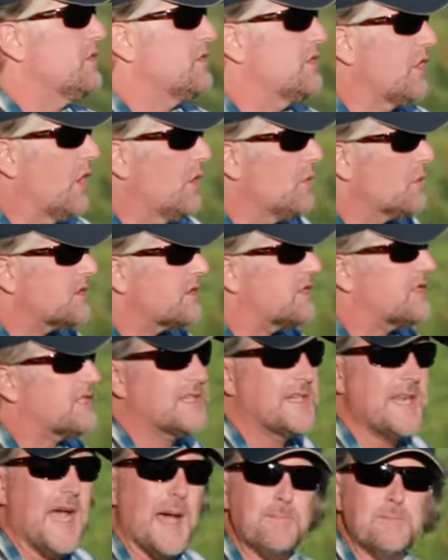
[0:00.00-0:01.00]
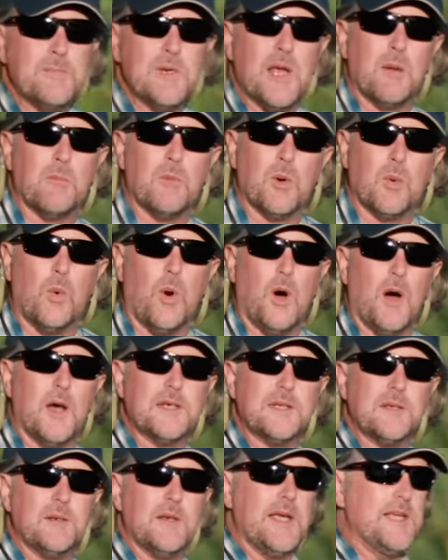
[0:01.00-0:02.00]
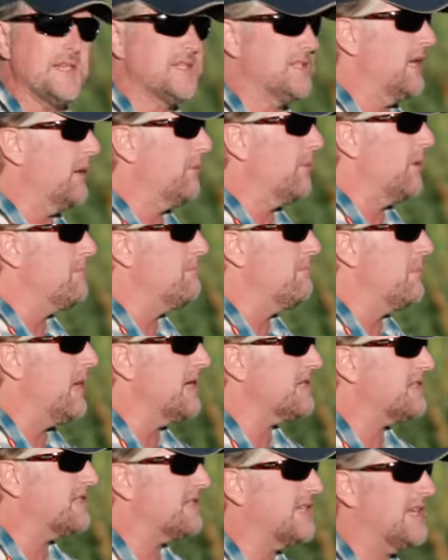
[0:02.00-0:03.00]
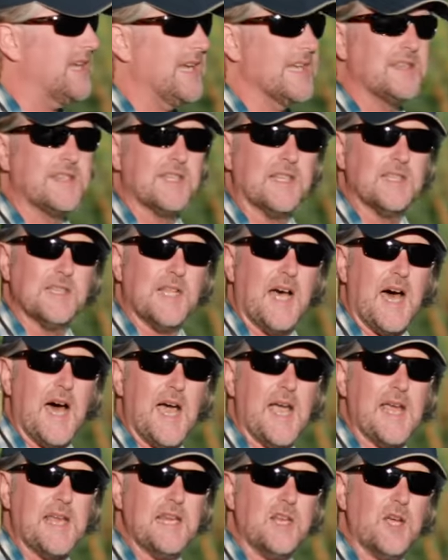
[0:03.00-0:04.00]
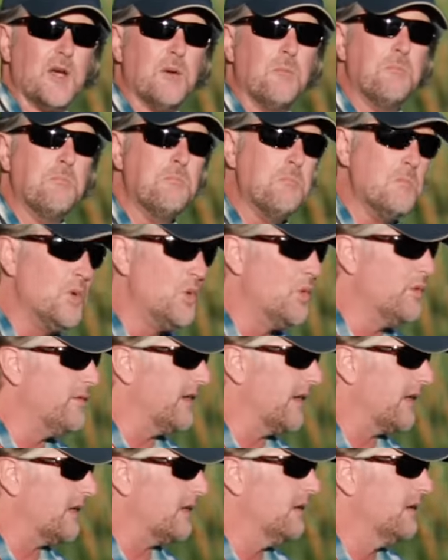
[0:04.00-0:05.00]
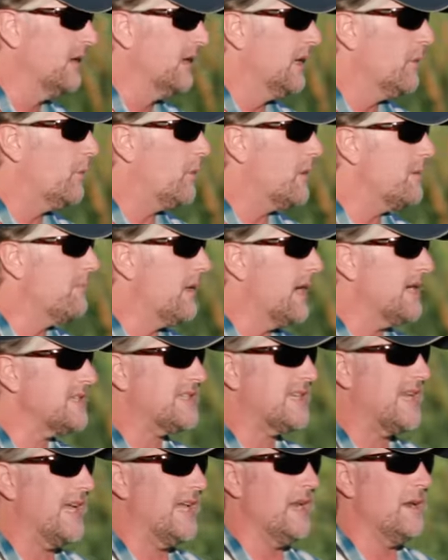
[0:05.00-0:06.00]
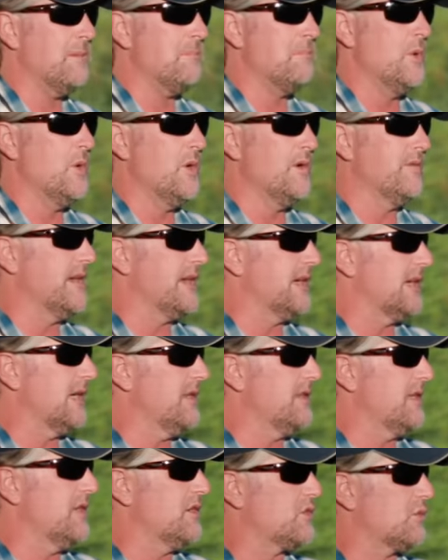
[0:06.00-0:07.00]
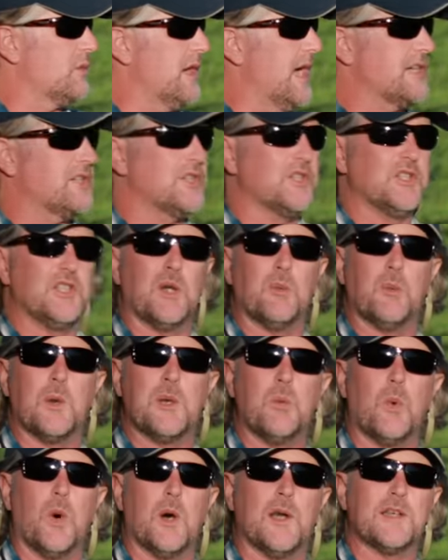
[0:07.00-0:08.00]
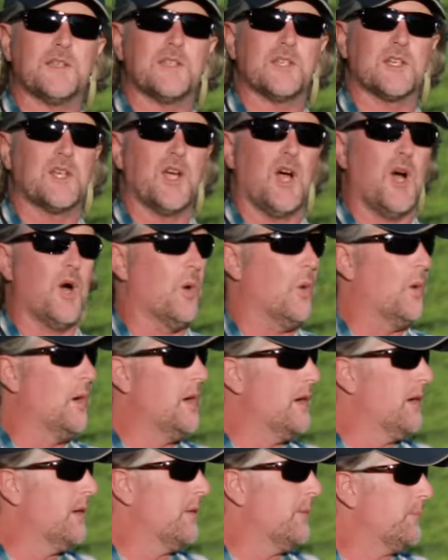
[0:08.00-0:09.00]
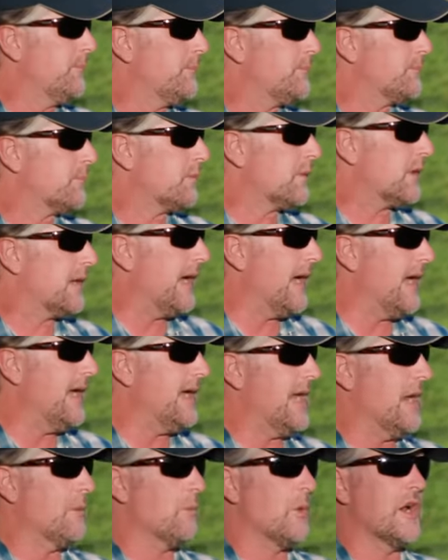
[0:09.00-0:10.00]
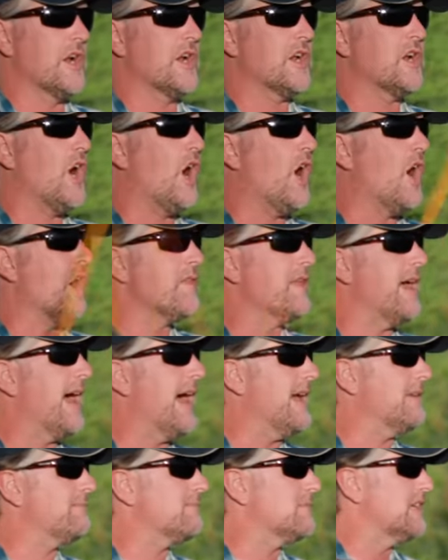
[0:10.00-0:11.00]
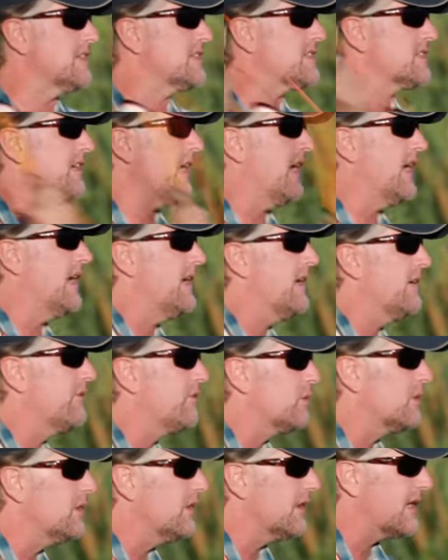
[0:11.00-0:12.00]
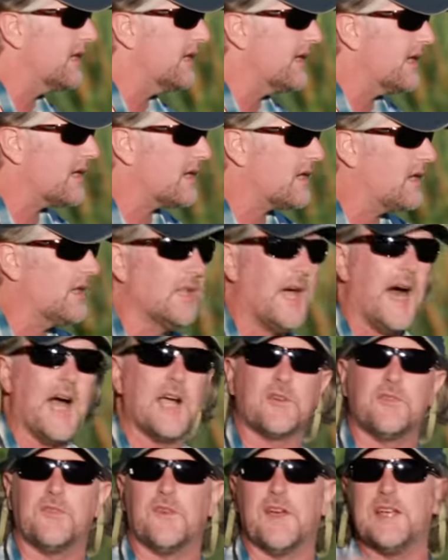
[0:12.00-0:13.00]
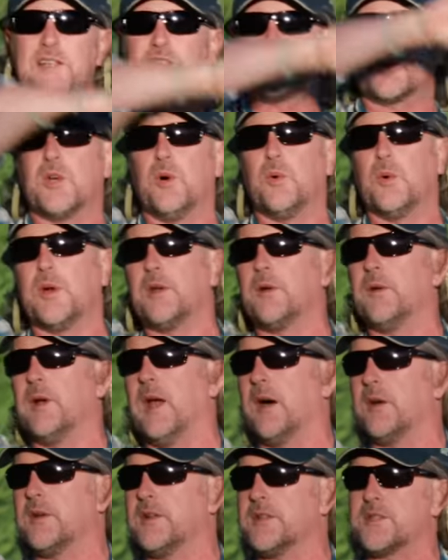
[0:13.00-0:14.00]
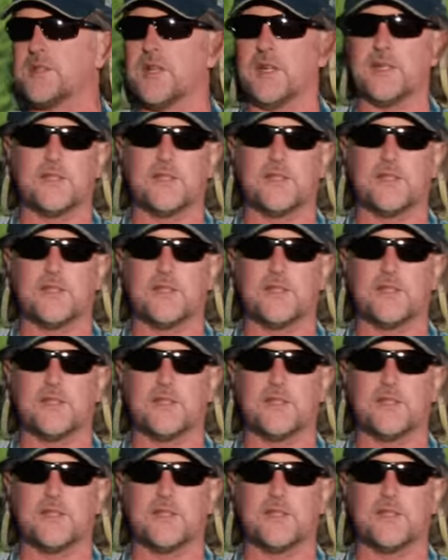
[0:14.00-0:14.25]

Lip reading: So step number one is that we must get the line moving. We must get it moving in the direction that we want it to go, okay? And we're gonna call that, let's say, if we're looking at a clock face going around us